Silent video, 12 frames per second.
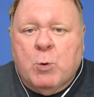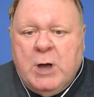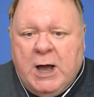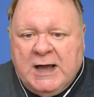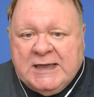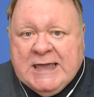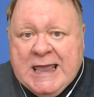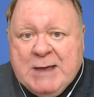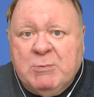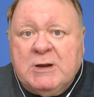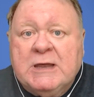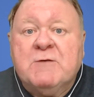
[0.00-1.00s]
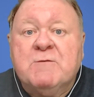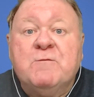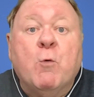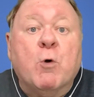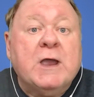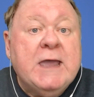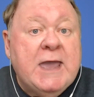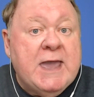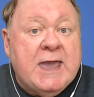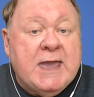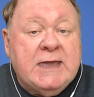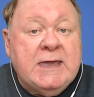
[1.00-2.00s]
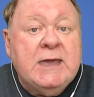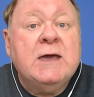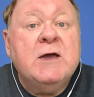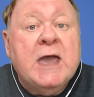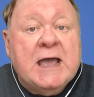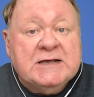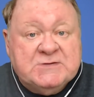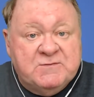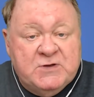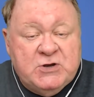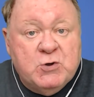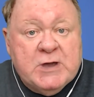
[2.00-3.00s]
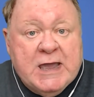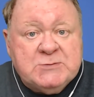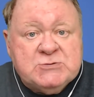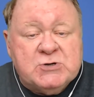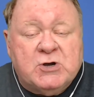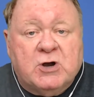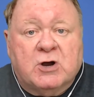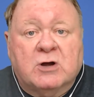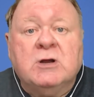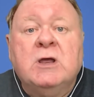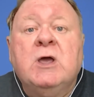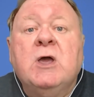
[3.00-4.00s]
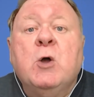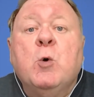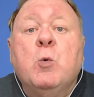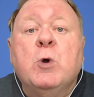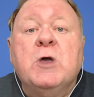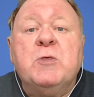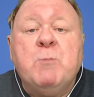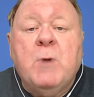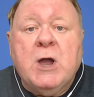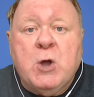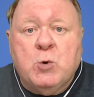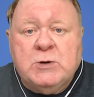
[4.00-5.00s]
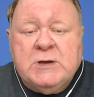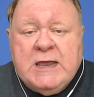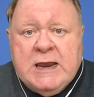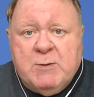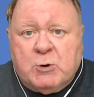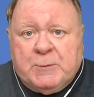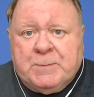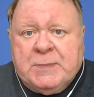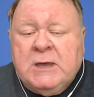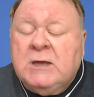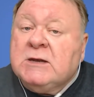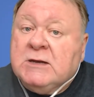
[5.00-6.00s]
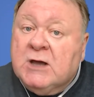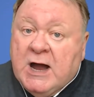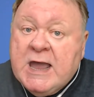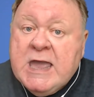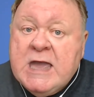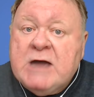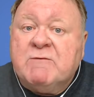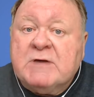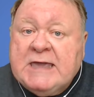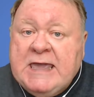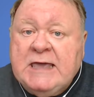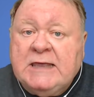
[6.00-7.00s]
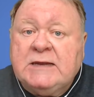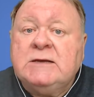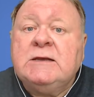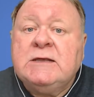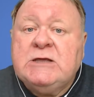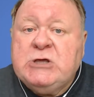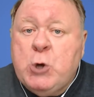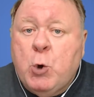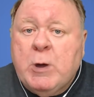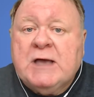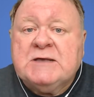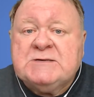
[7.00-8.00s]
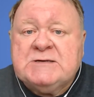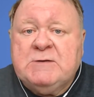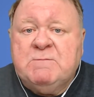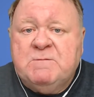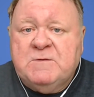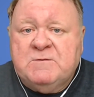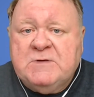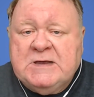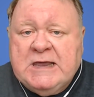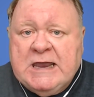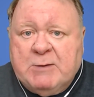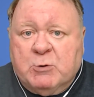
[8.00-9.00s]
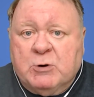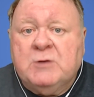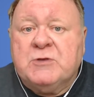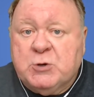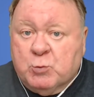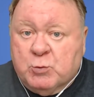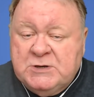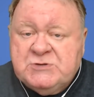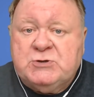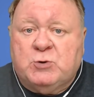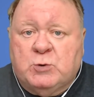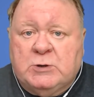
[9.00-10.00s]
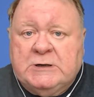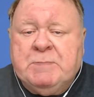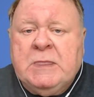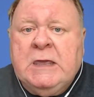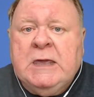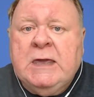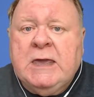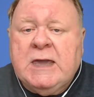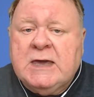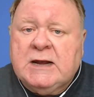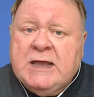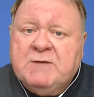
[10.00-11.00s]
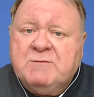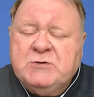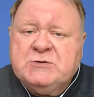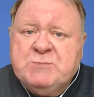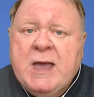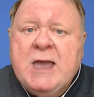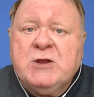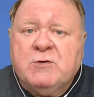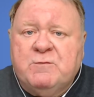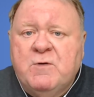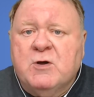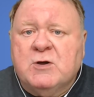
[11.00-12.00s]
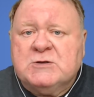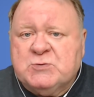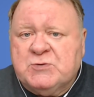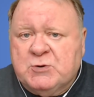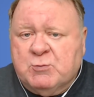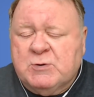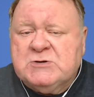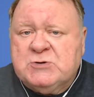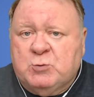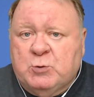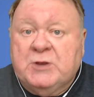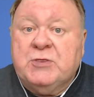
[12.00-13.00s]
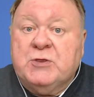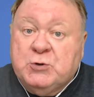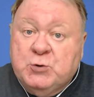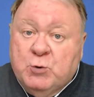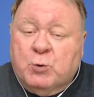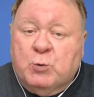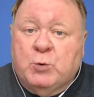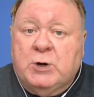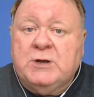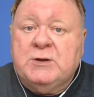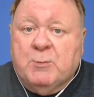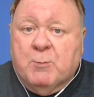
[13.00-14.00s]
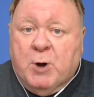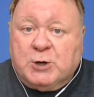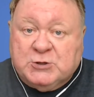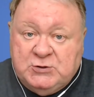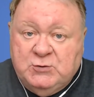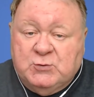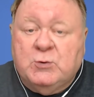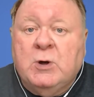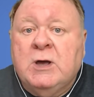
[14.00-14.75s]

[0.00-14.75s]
uh, CamLink 4K as a video capture card with my own camera. Now I have a Canon EOS M50 camera, the original one, and I have to use manual focus with the original one. The newer one, the Mark II,